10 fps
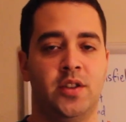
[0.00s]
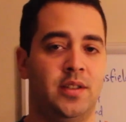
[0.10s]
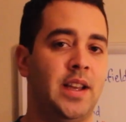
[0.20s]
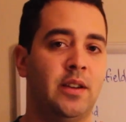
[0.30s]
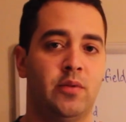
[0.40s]

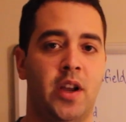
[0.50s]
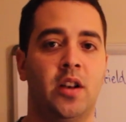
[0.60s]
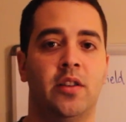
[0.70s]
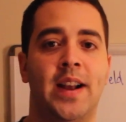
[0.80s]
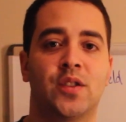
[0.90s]
just like
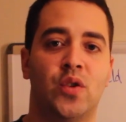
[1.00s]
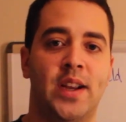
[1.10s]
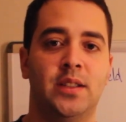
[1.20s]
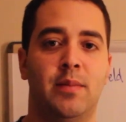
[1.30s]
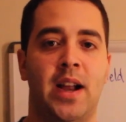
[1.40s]
regular
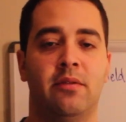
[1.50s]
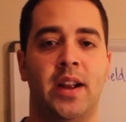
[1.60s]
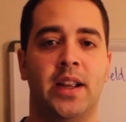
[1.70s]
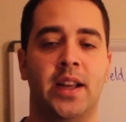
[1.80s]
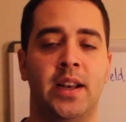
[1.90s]
x-rays, by
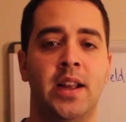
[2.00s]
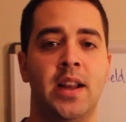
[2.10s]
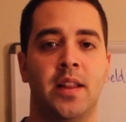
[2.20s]
Röntgen.